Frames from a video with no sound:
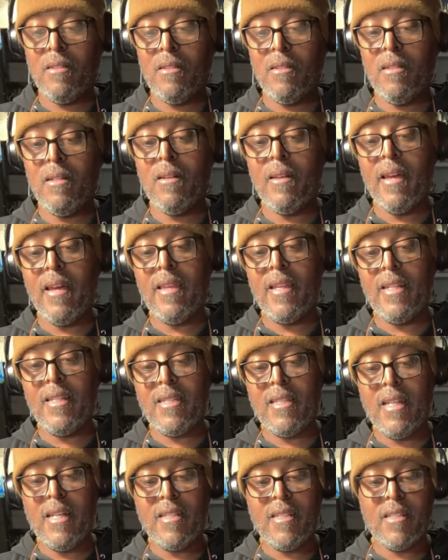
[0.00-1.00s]
oh yeah,
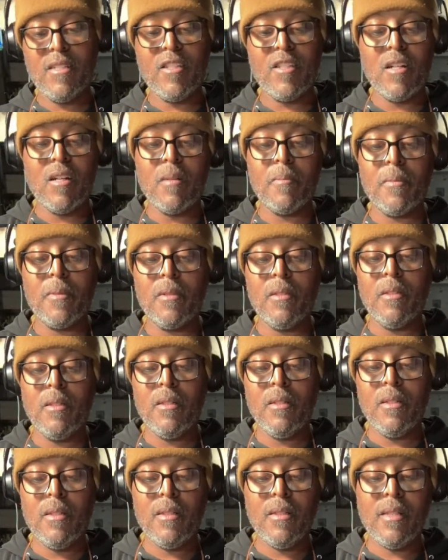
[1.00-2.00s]
that's nice and sharp.
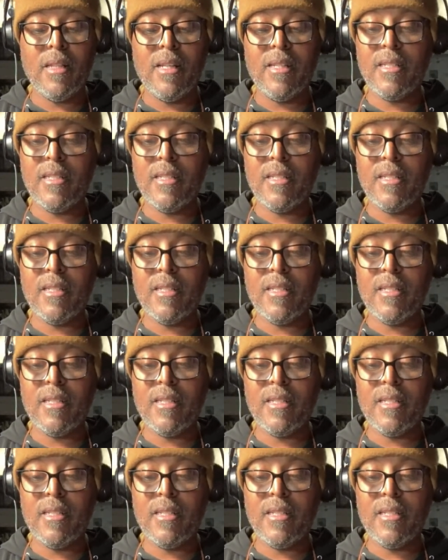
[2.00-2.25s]
Nice